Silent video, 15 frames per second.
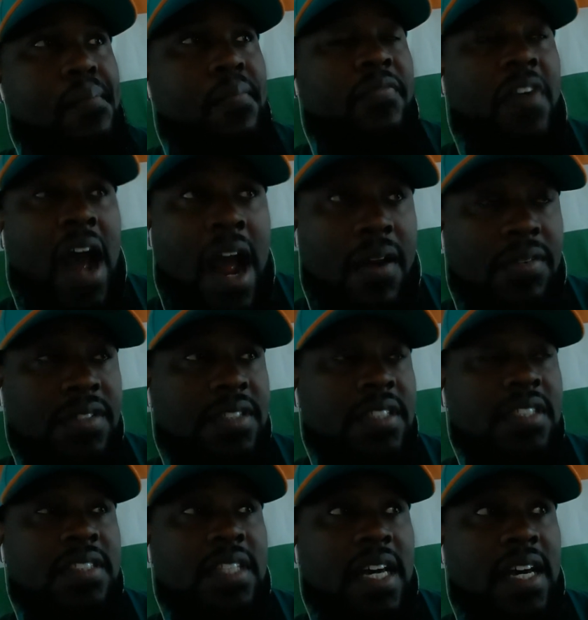
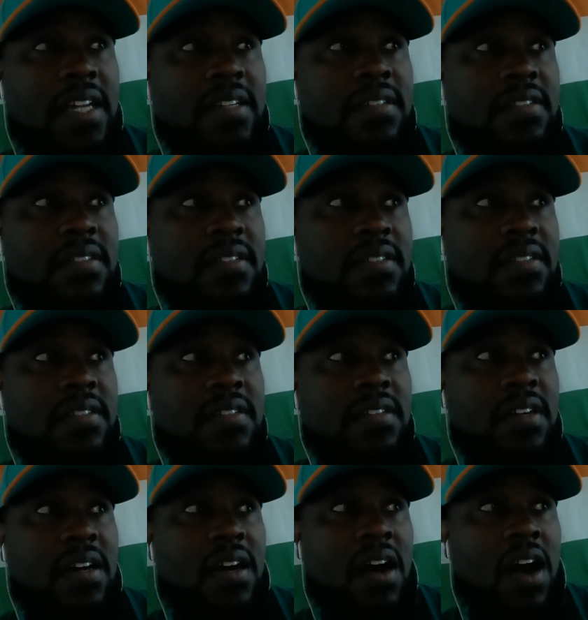viruses that
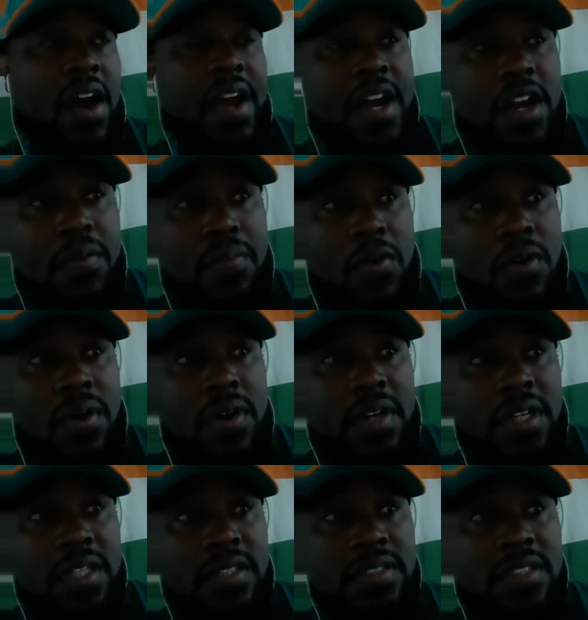are airborne,
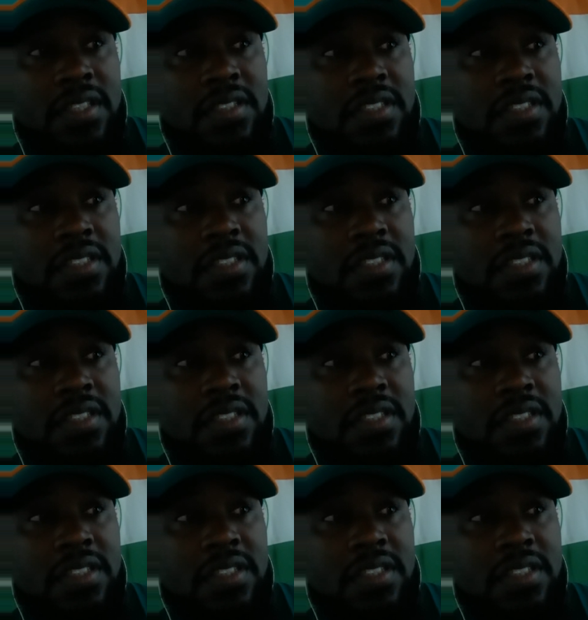and